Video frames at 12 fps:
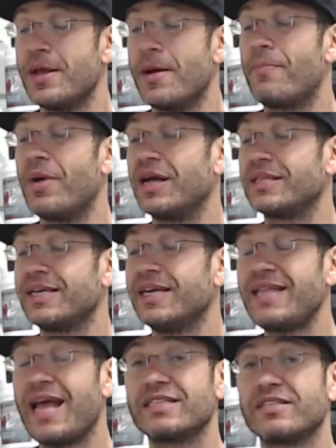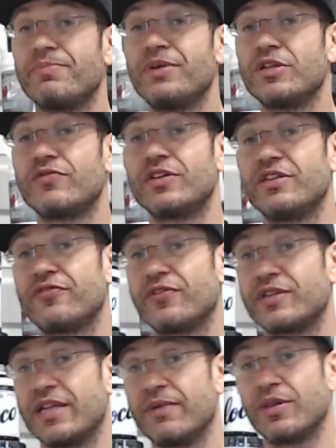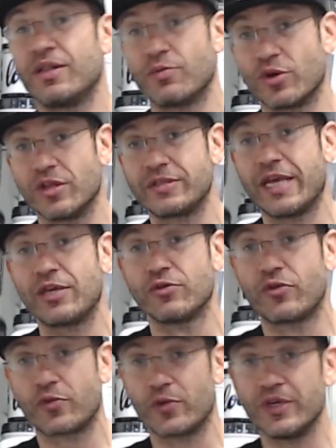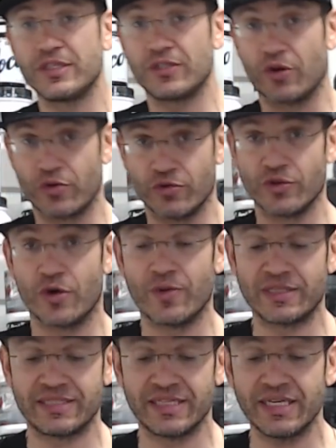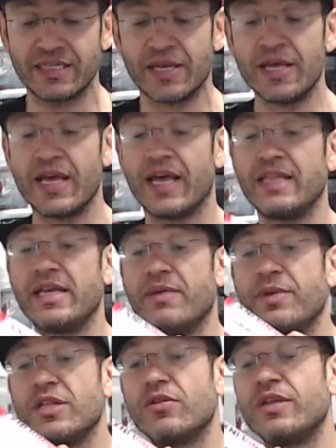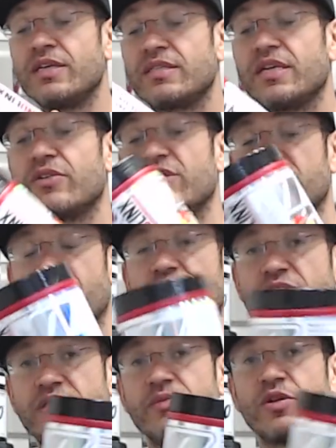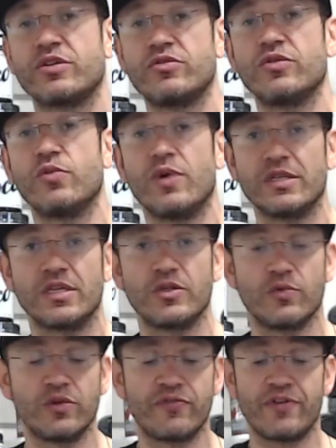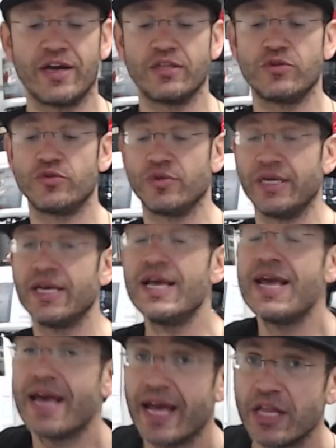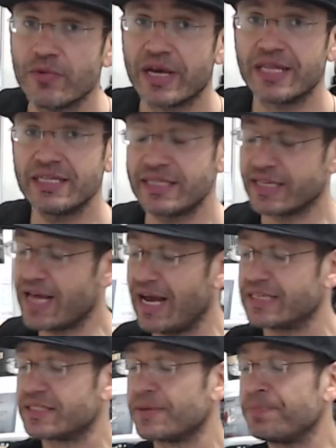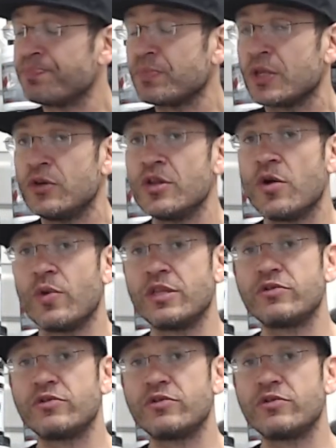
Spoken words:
but it has a bit of a different label. I'm going to take you through it so you know what's in it. And the AminoLinx here is very similar to the one that you would find usually. Anyway, listen, guys. You know, when you